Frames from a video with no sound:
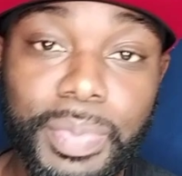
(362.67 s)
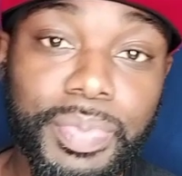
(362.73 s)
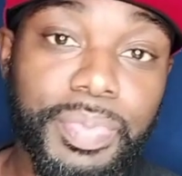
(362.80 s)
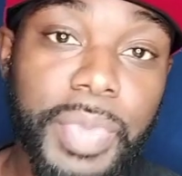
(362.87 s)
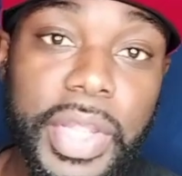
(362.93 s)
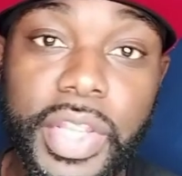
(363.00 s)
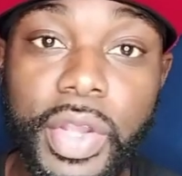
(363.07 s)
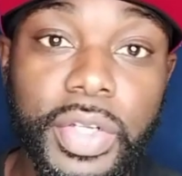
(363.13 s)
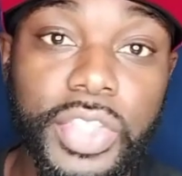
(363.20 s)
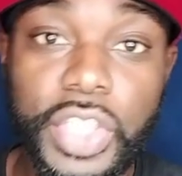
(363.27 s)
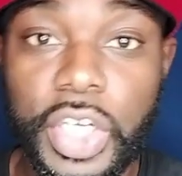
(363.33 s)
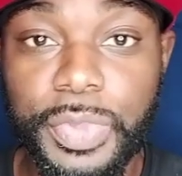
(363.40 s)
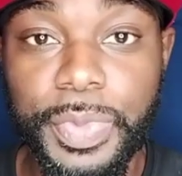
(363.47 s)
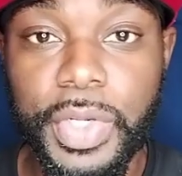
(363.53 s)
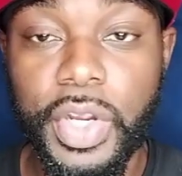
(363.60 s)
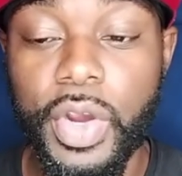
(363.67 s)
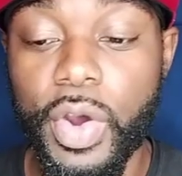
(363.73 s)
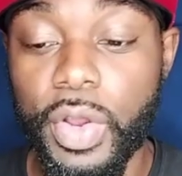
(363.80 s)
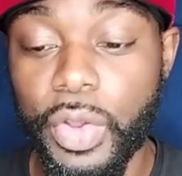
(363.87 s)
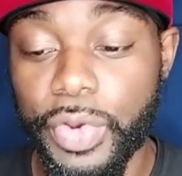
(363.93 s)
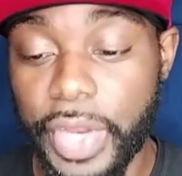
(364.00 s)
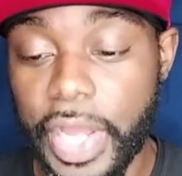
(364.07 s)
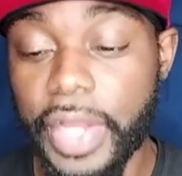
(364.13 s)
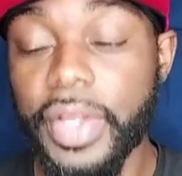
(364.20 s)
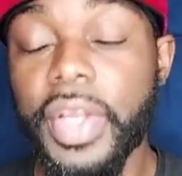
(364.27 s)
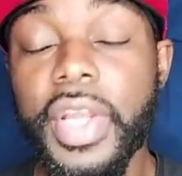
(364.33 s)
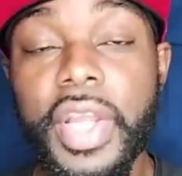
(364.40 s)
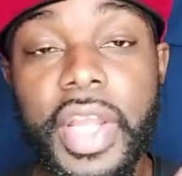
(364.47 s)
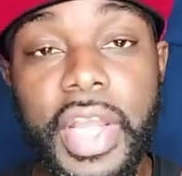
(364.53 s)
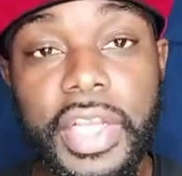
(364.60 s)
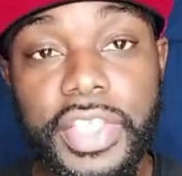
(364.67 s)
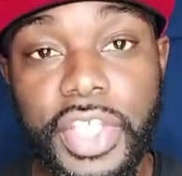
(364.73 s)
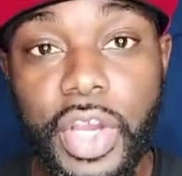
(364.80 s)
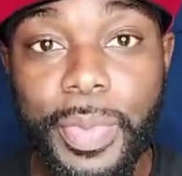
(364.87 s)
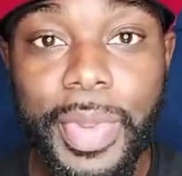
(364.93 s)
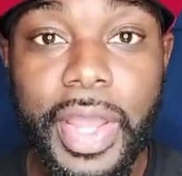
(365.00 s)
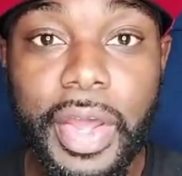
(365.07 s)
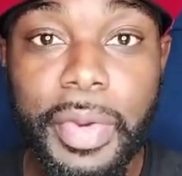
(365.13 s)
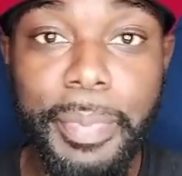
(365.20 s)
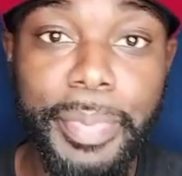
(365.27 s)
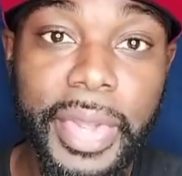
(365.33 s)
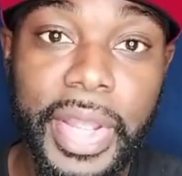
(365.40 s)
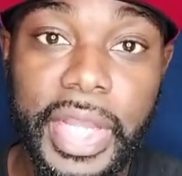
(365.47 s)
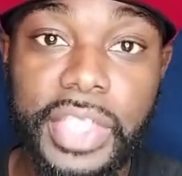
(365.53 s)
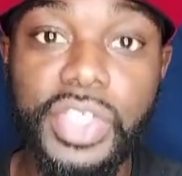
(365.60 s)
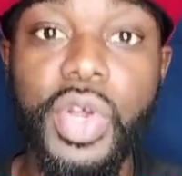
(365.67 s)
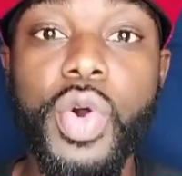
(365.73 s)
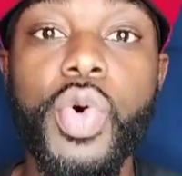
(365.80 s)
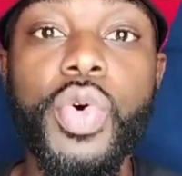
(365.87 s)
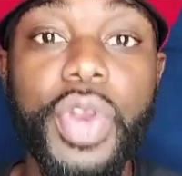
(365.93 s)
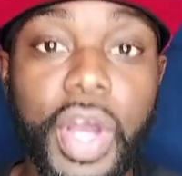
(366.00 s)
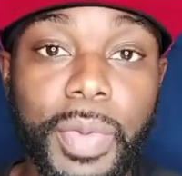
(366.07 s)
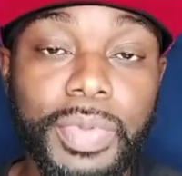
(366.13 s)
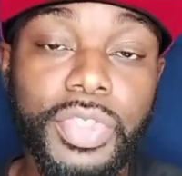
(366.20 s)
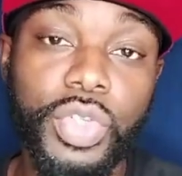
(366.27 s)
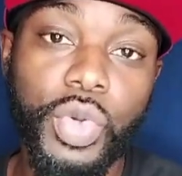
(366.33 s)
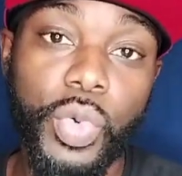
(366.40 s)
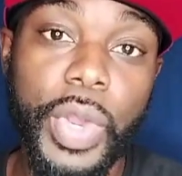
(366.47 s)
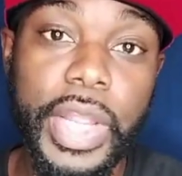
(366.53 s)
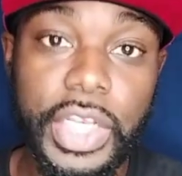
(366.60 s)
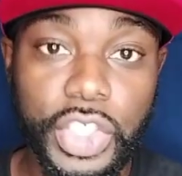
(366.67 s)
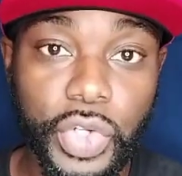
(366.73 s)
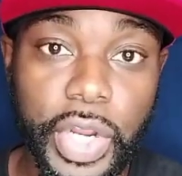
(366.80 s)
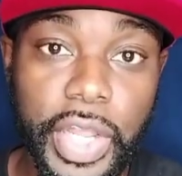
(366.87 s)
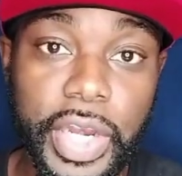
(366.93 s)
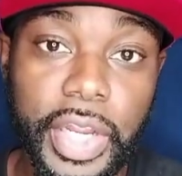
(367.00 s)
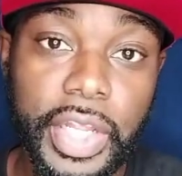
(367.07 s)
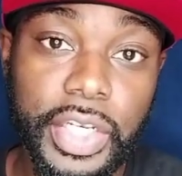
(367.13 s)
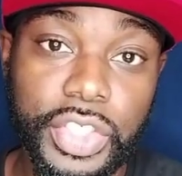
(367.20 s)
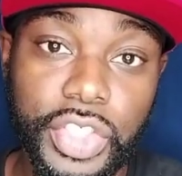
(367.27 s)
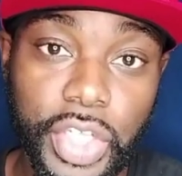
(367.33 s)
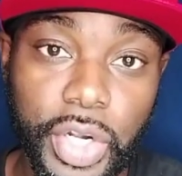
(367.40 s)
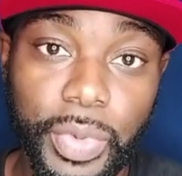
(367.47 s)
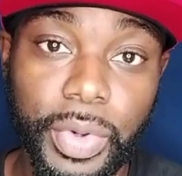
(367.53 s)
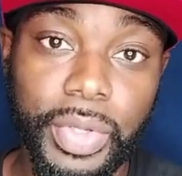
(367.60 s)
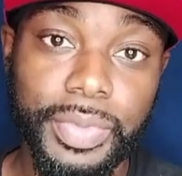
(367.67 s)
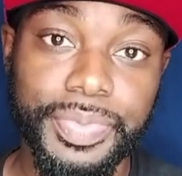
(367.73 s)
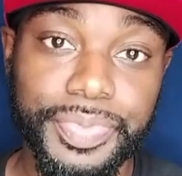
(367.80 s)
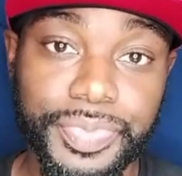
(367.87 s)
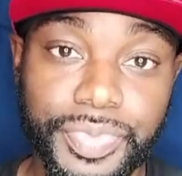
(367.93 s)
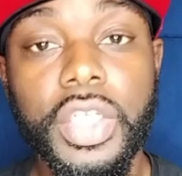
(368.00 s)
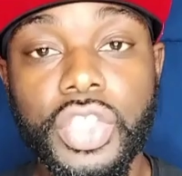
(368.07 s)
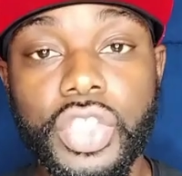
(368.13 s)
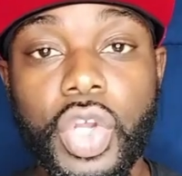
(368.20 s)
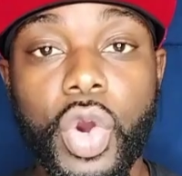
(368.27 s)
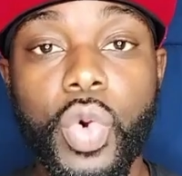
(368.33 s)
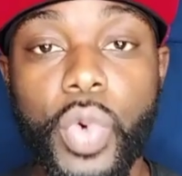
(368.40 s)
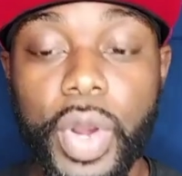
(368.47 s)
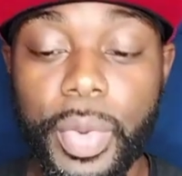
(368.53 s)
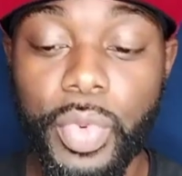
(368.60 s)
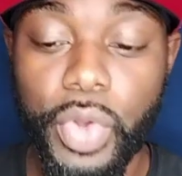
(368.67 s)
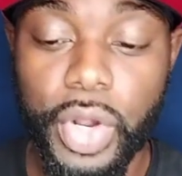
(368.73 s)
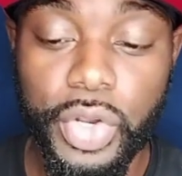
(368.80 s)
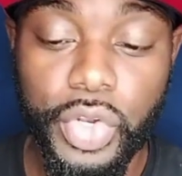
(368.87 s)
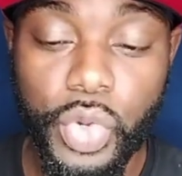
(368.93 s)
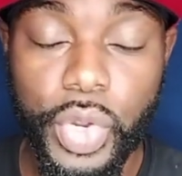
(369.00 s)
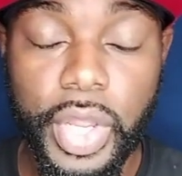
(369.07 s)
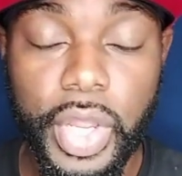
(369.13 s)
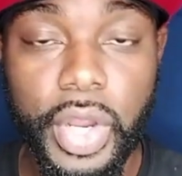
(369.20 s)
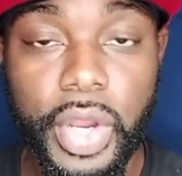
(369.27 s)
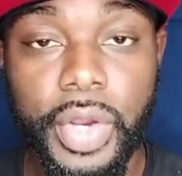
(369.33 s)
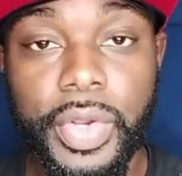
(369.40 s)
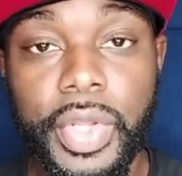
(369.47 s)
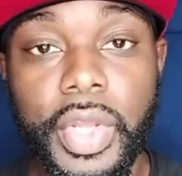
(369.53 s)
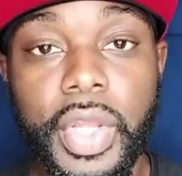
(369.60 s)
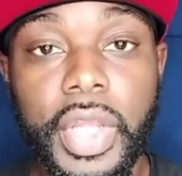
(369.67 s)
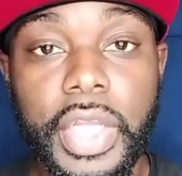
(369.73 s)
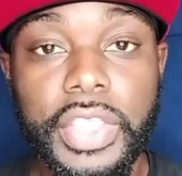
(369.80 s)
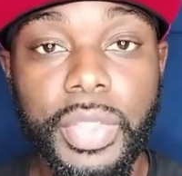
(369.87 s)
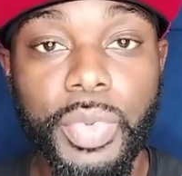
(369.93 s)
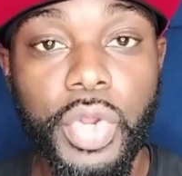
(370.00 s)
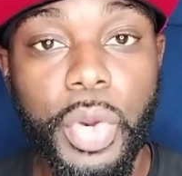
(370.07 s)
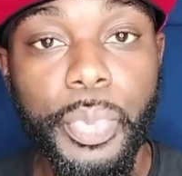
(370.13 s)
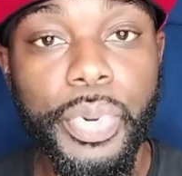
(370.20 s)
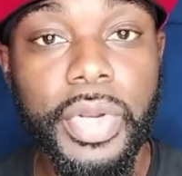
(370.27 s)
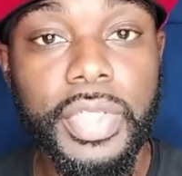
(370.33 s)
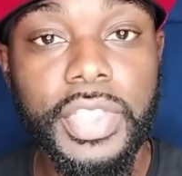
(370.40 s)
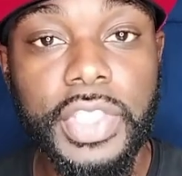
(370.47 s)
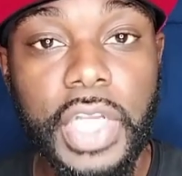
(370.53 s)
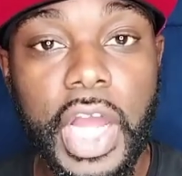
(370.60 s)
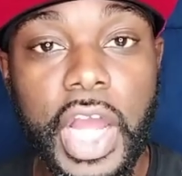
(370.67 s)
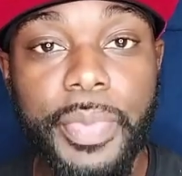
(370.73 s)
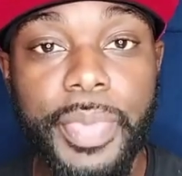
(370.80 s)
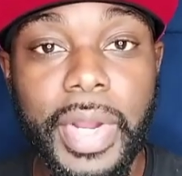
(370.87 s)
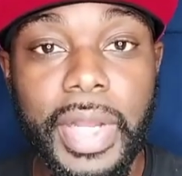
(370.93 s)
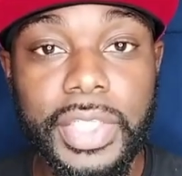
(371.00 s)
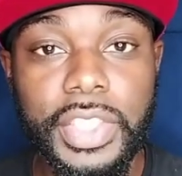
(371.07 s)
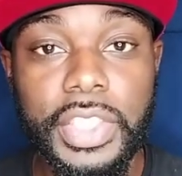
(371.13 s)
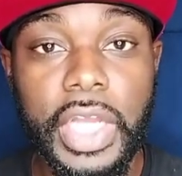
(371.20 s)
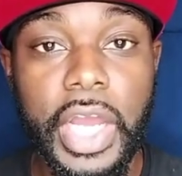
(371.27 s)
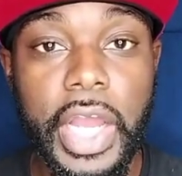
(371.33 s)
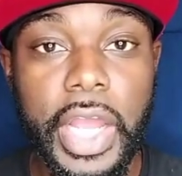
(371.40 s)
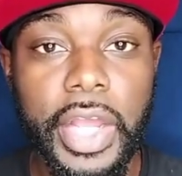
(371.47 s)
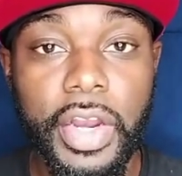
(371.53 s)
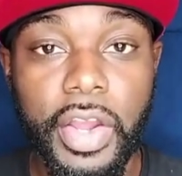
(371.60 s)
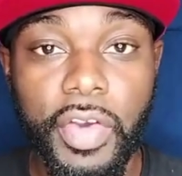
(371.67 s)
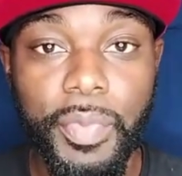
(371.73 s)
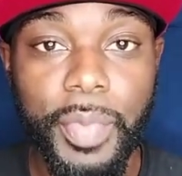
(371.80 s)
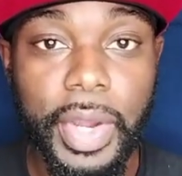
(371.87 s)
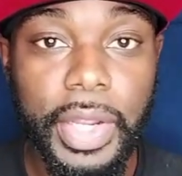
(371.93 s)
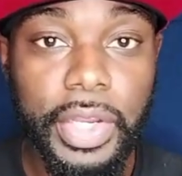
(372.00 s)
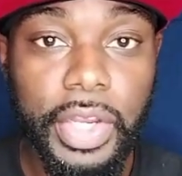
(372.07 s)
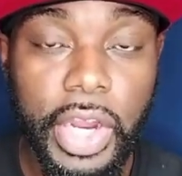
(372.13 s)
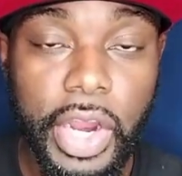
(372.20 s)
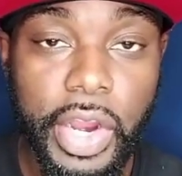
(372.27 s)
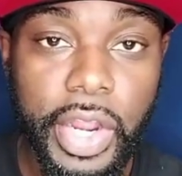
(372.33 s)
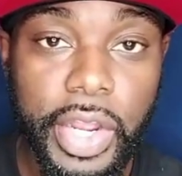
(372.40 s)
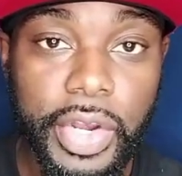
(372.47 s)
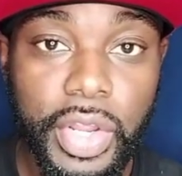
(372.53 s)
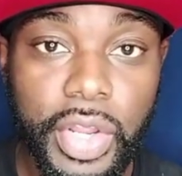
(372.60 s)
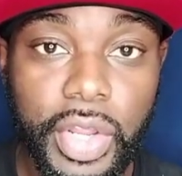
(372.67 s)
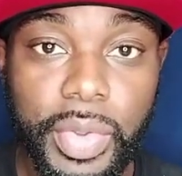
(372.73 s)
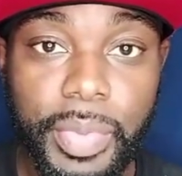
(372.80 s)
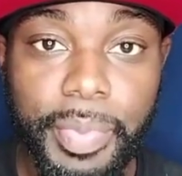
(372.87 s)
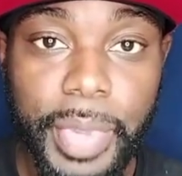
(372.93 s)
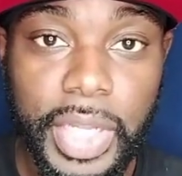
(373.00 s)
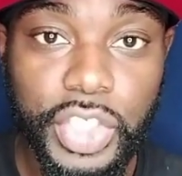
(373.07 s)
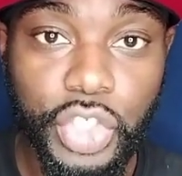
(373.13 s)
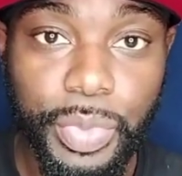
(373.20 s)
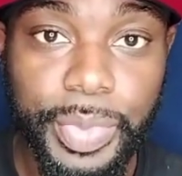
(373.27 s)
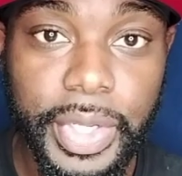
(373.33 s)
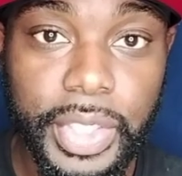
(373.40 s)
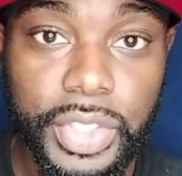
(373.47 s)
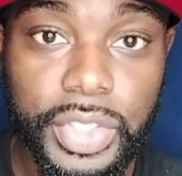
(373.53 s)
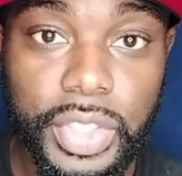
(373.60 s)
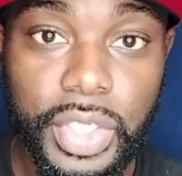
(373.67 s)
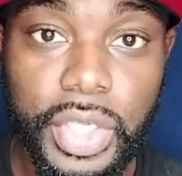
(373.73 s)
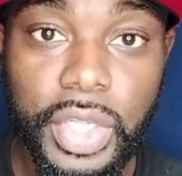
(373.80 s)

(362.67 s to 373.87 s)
make your judgment call on that and tell me how the bands hold up to weight training in general. So what I'm gonna do here is I'm gonna put a side by side of my current measurements